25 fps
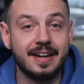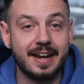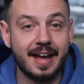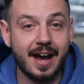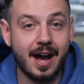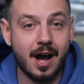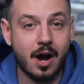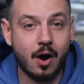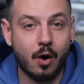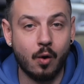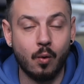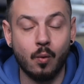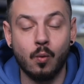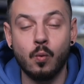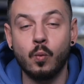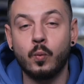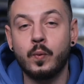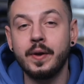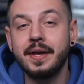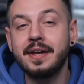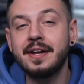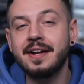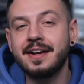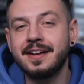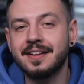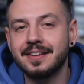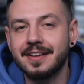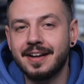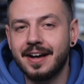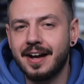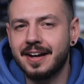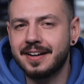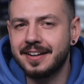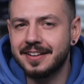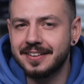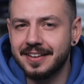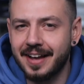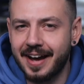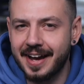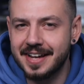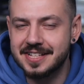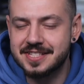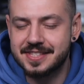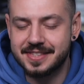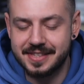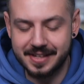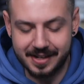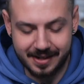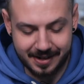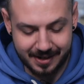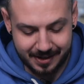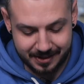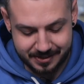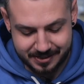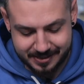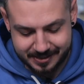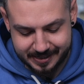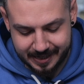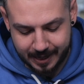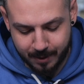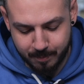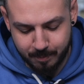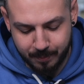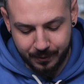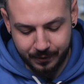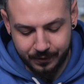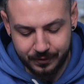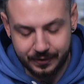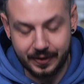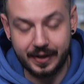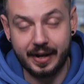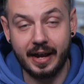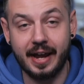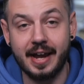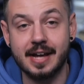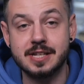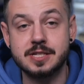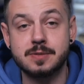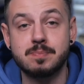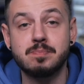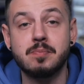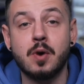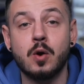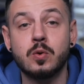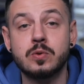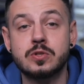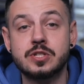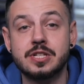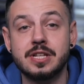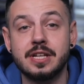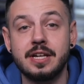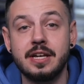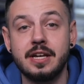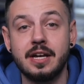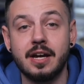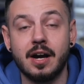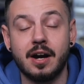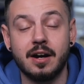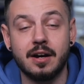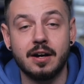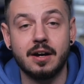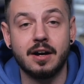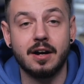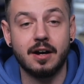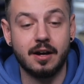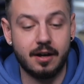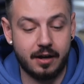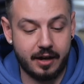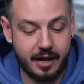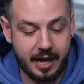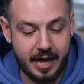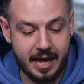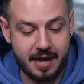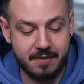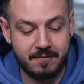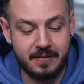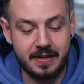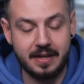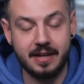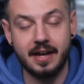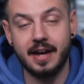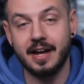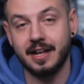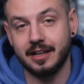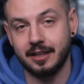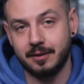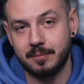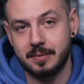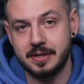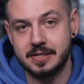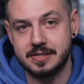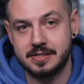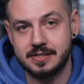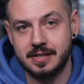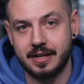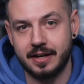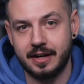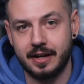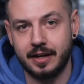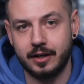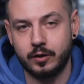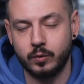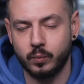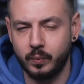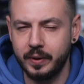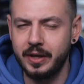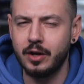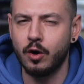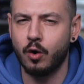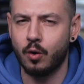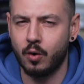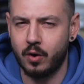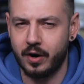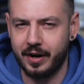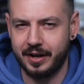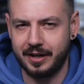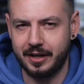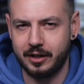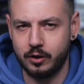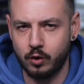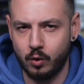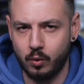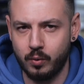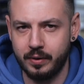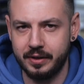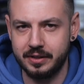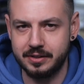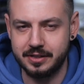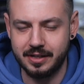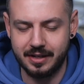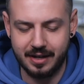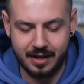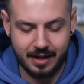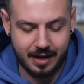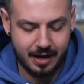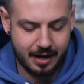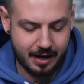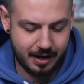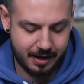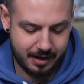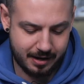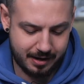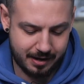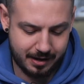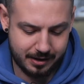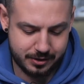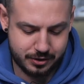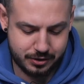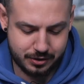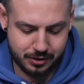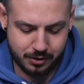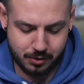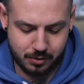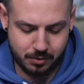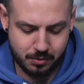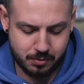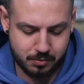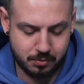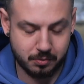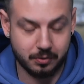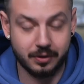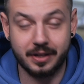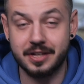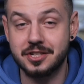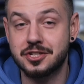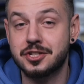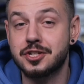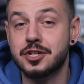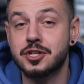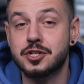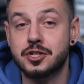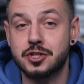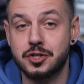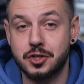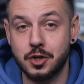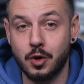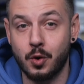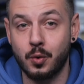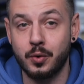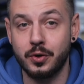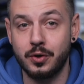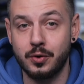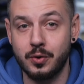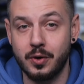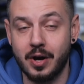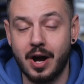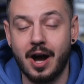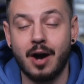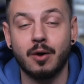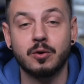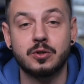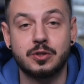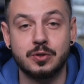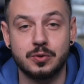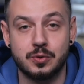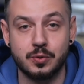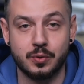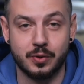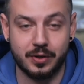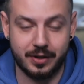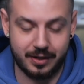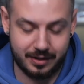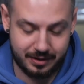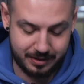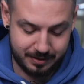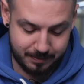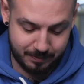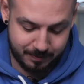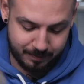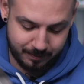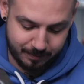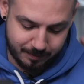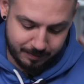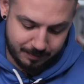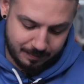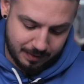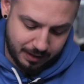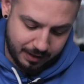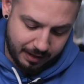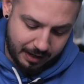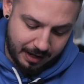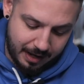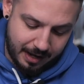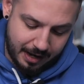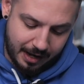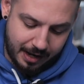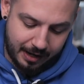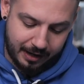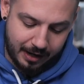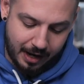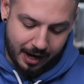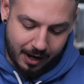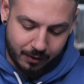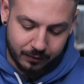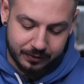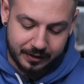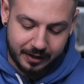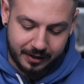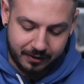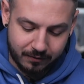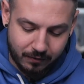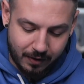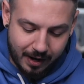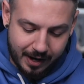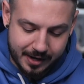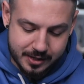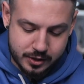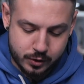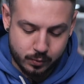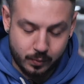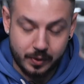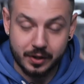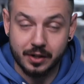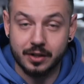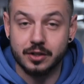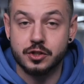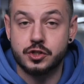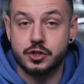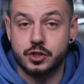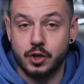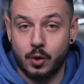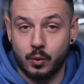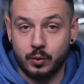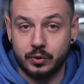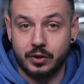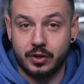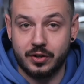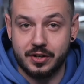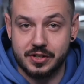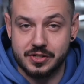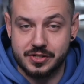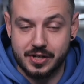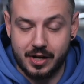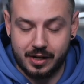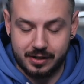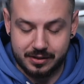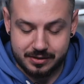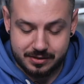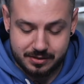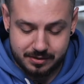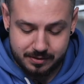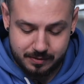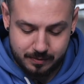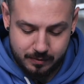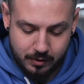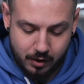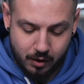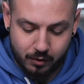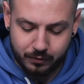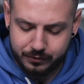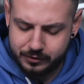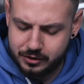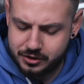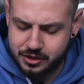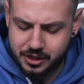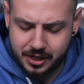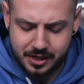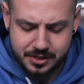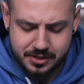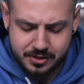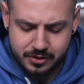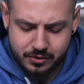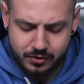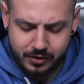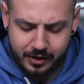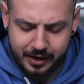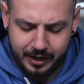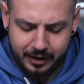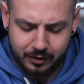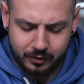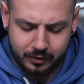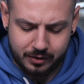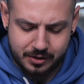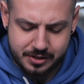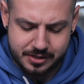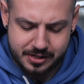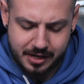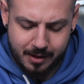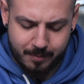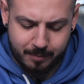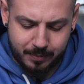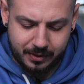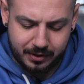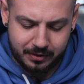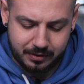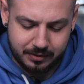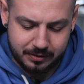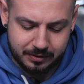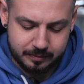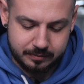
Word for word: now we're gonna analyze the sample that has mostly heavy elements in it. We already know it, so let's just show you how to do it and how the device will show the result of just a regular sample.